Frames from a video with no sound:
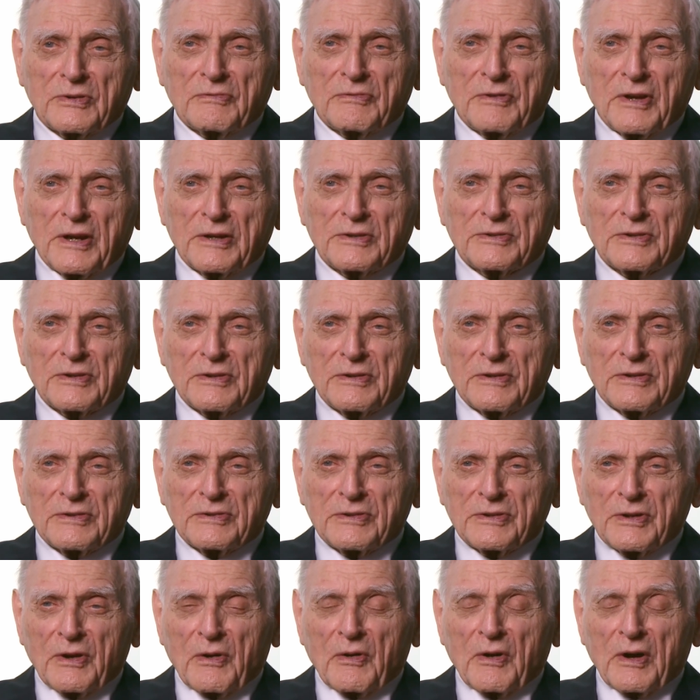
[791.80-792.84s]
of nature and
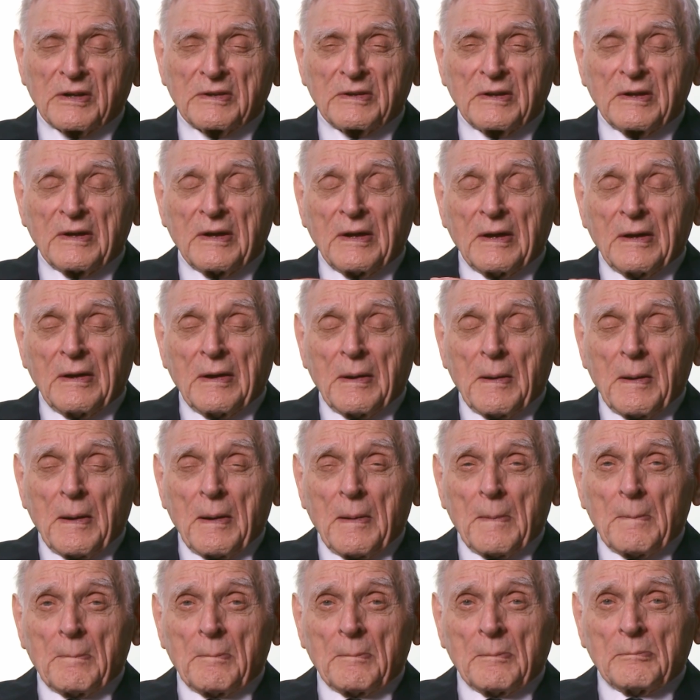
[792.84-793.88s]
so
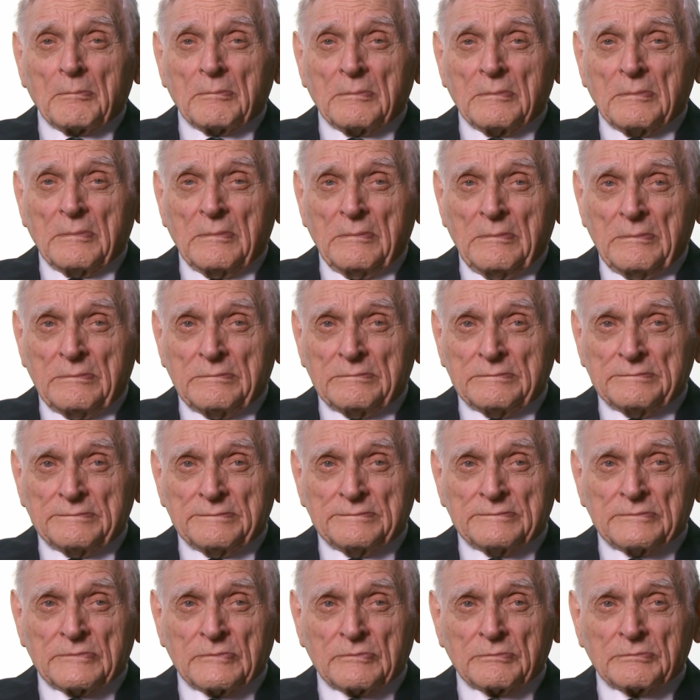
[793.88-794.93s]
on.
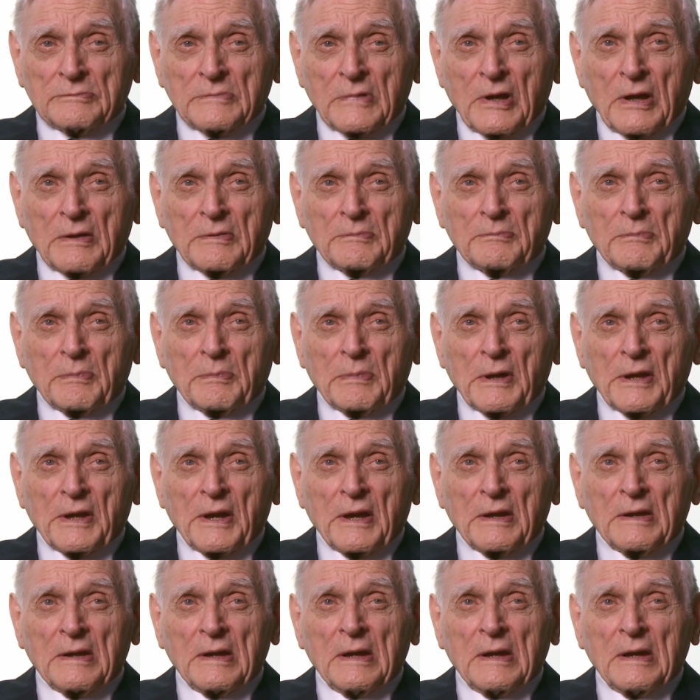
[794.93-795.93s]
But